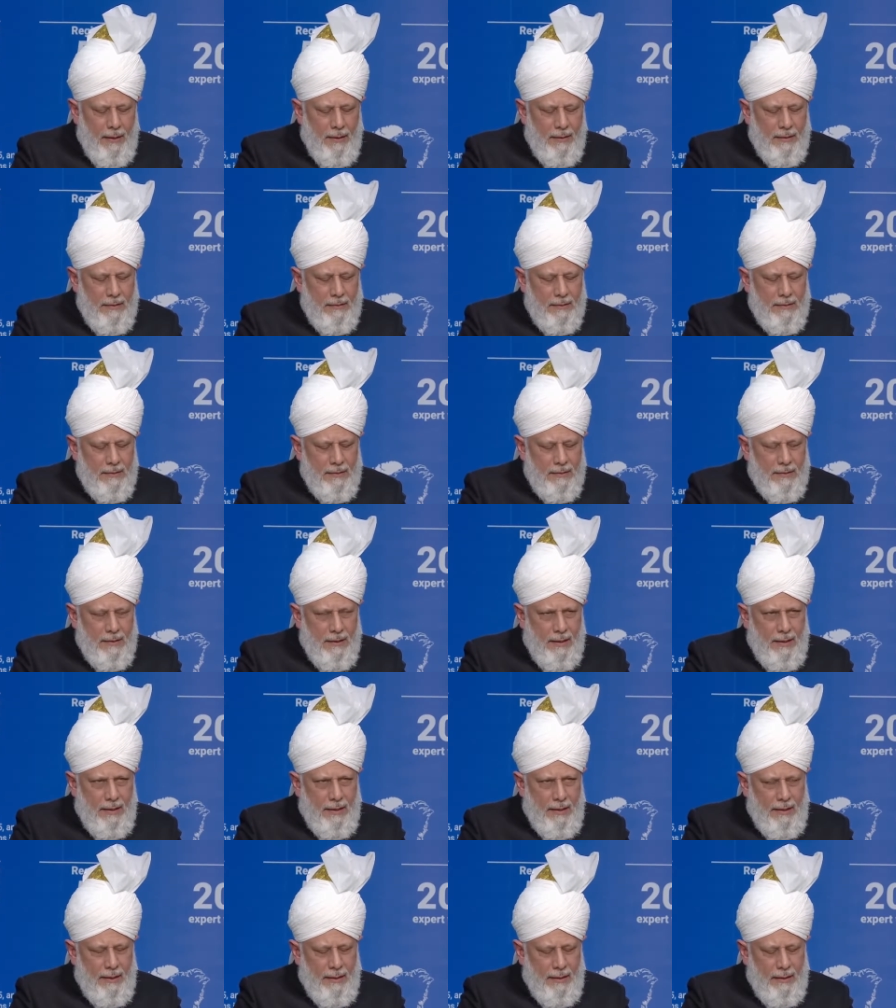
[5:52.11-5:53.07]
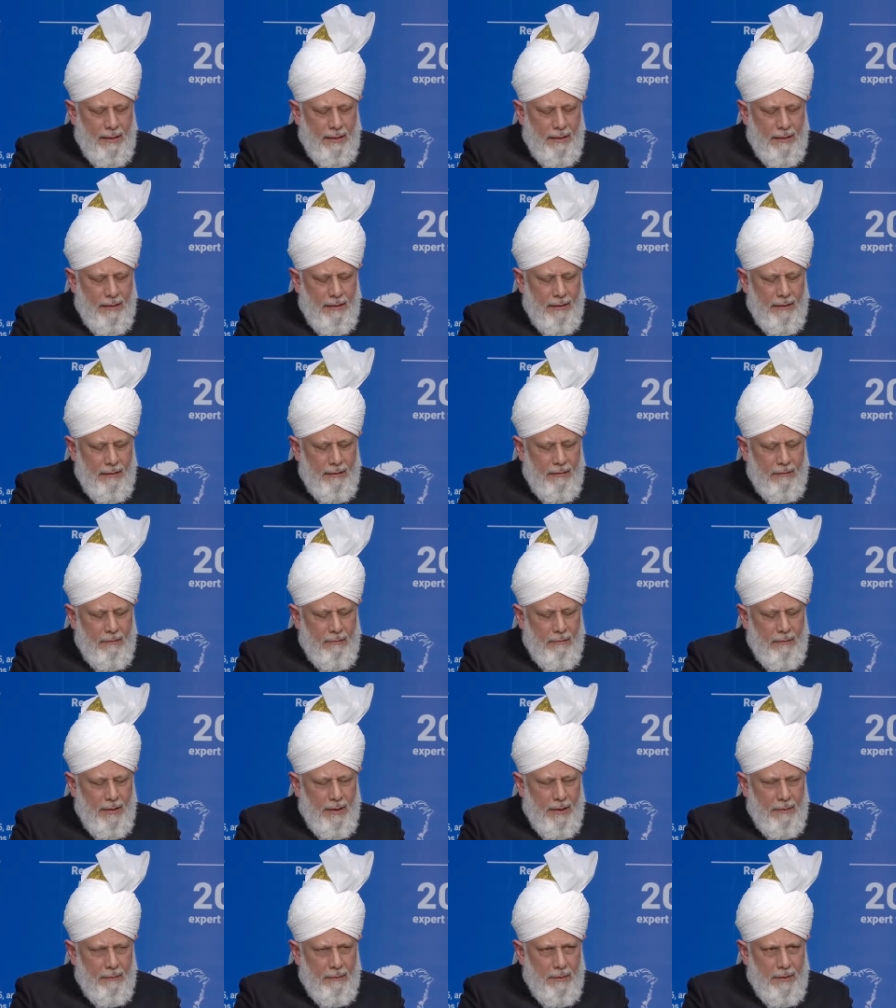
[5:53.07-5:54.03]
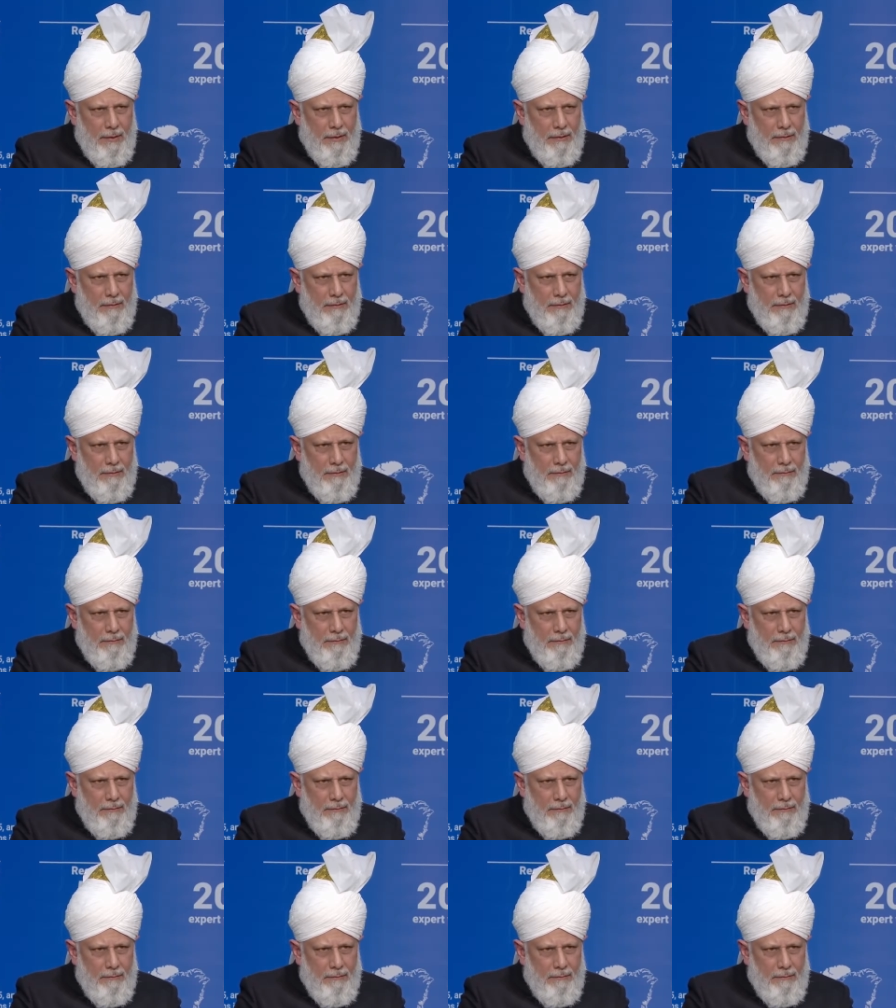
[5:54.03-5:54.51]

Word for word: is entirely man-made.